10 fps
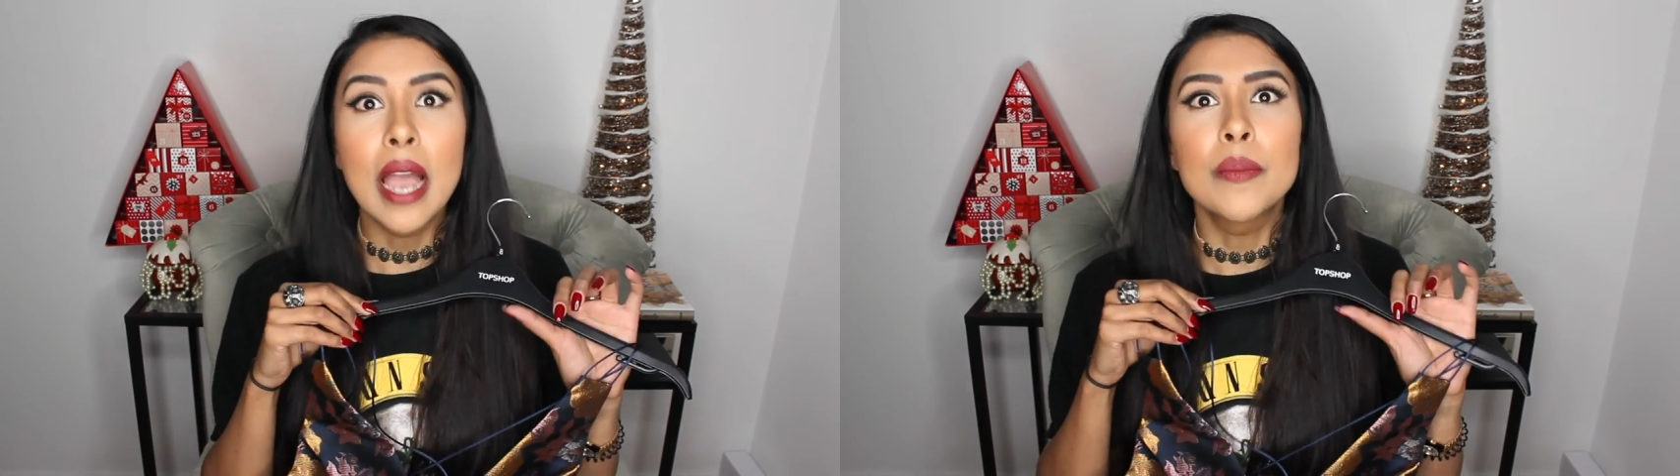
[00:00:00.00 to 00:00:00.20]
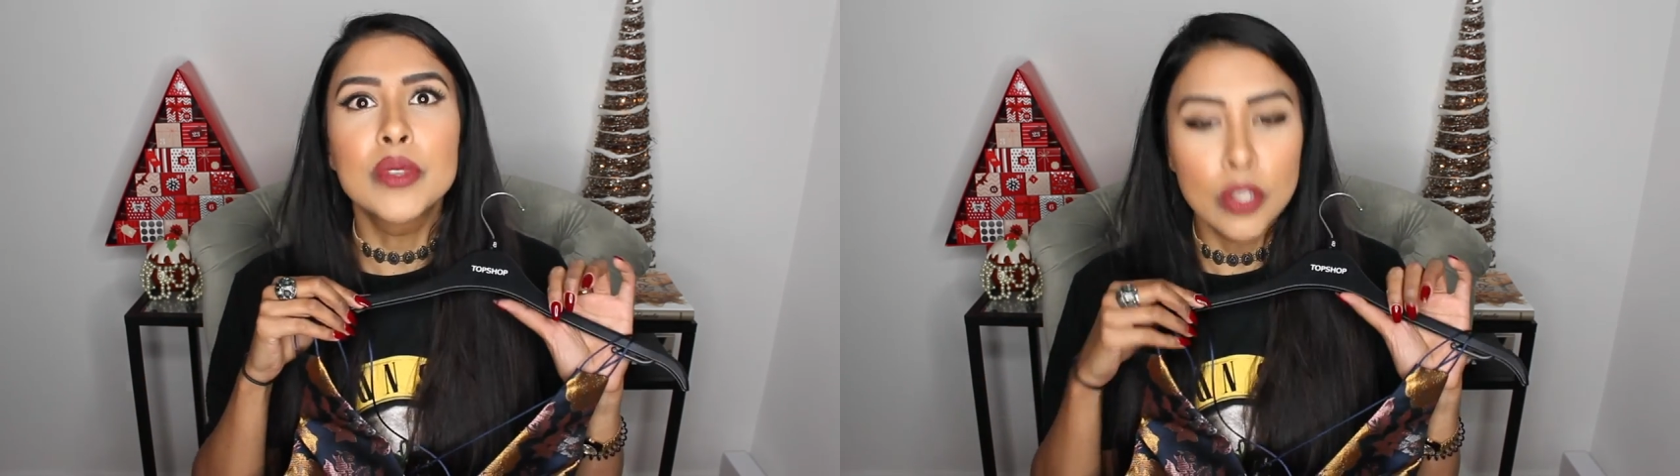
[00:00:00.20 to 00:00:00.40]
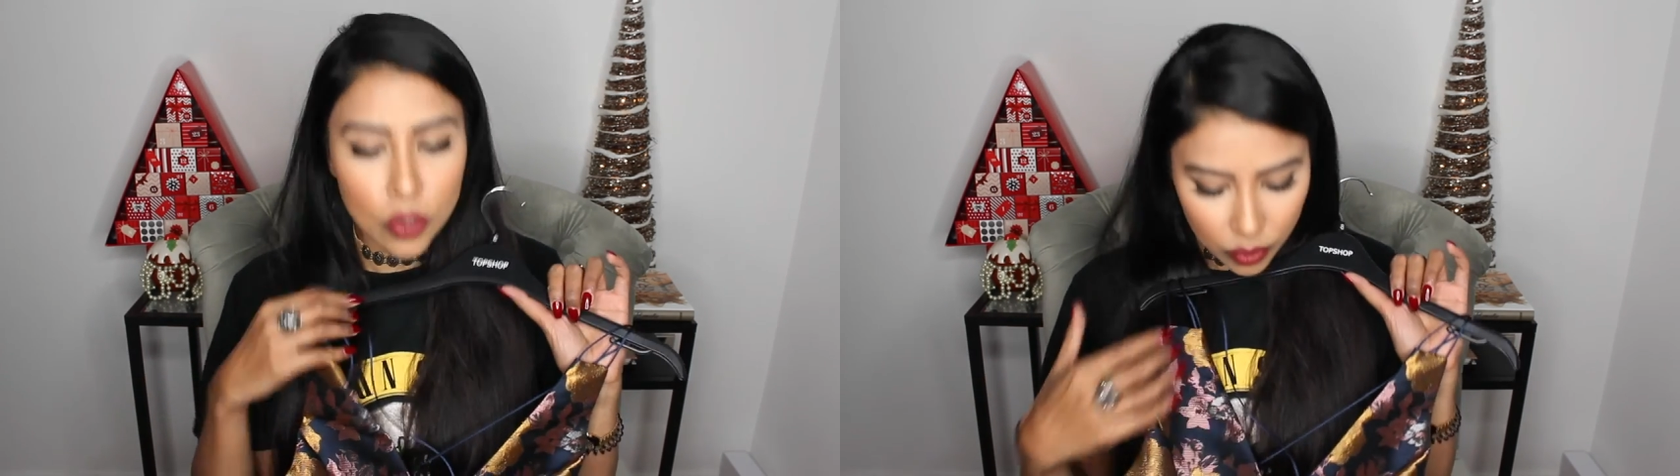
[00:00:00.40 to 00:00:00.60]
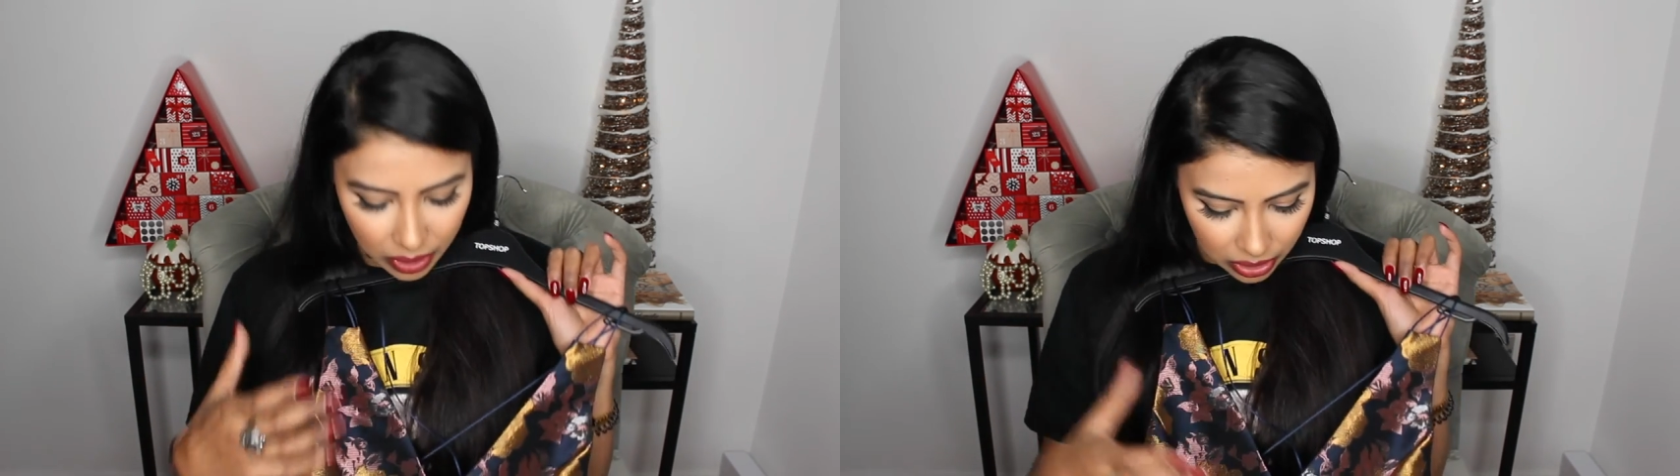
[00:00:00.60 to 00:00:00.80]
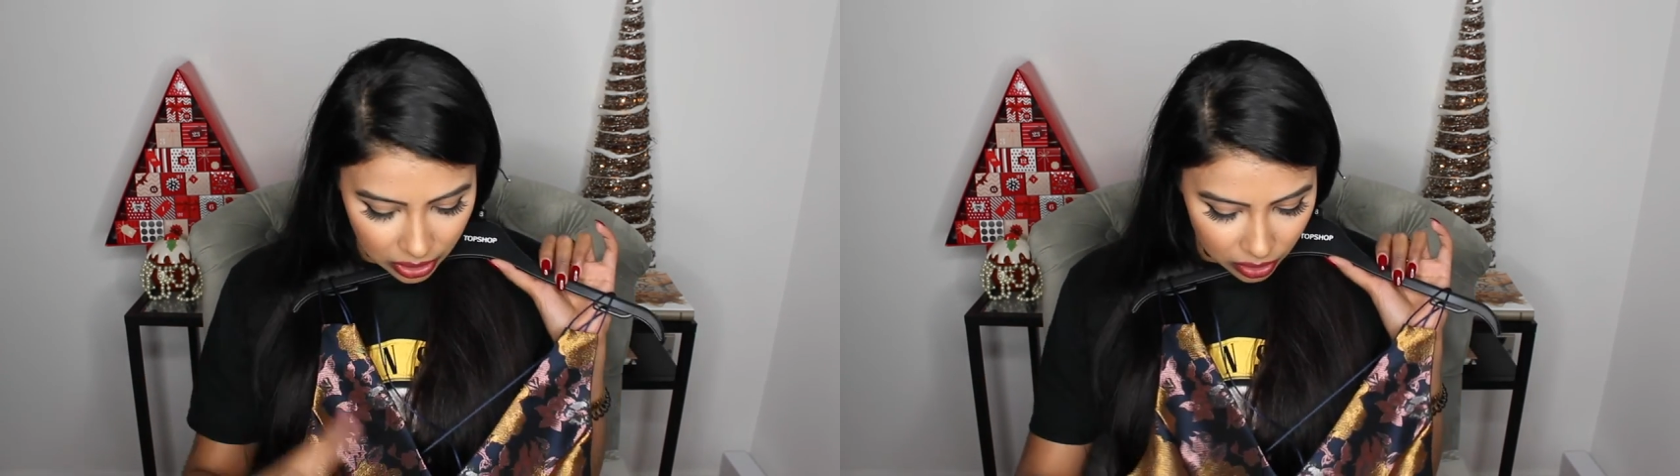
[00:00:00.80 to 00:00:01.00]

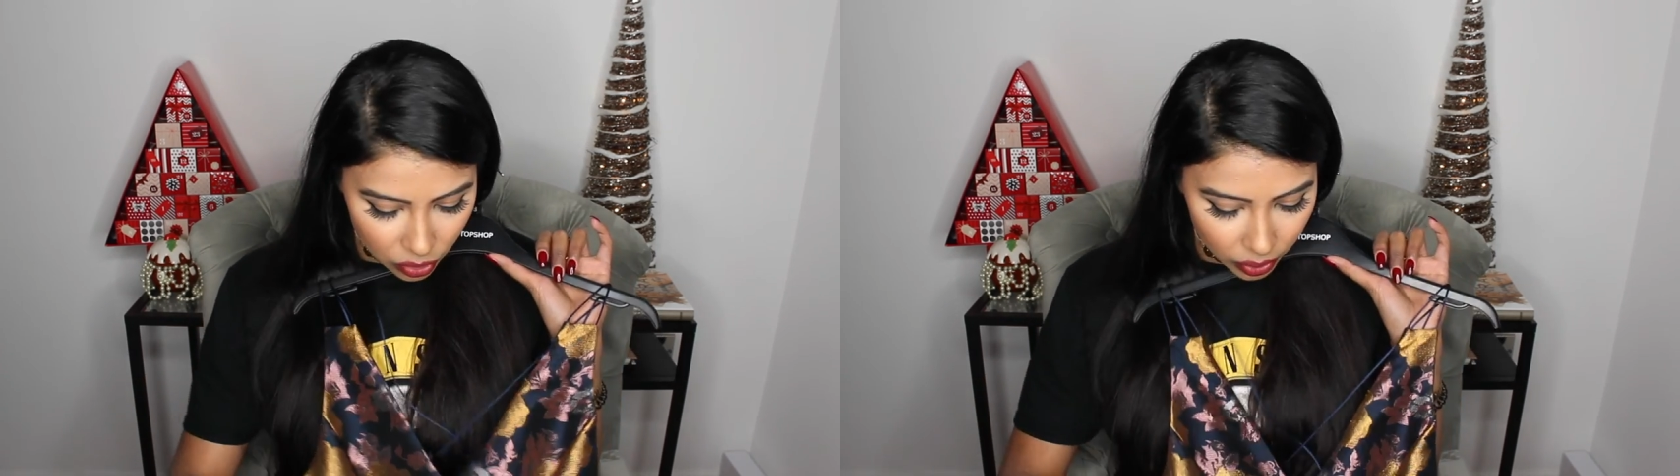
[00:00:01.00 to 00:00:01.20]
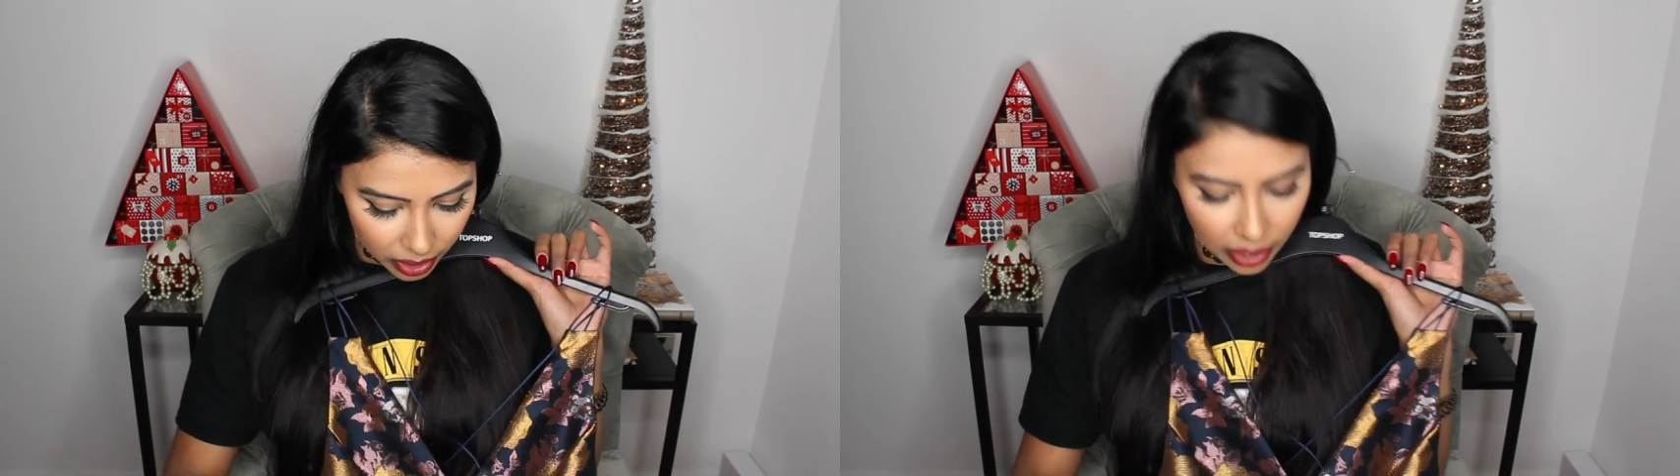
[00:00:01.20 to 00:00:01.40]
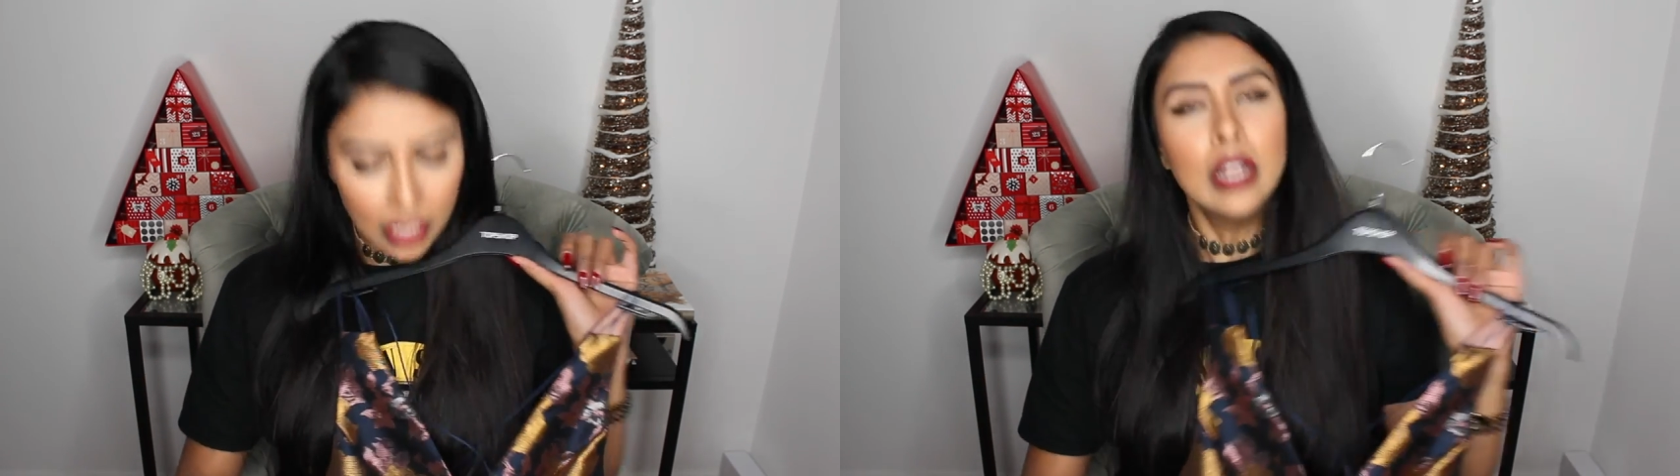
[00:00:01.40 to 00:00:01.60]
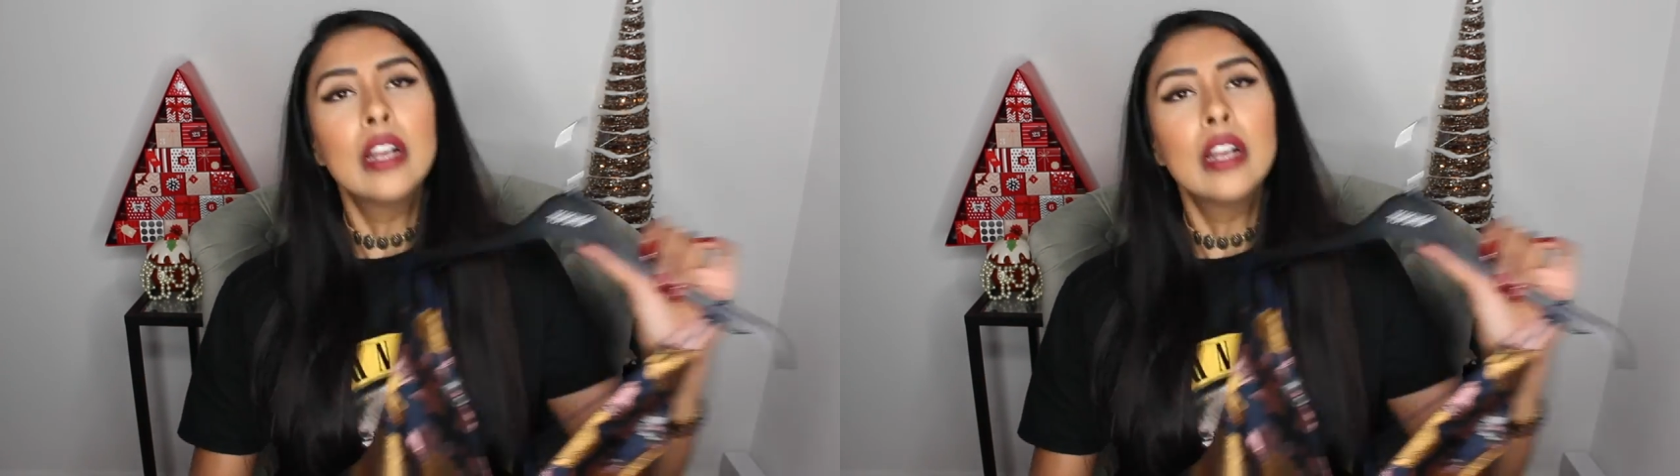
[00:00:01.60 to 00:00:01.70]
absolutely stunning.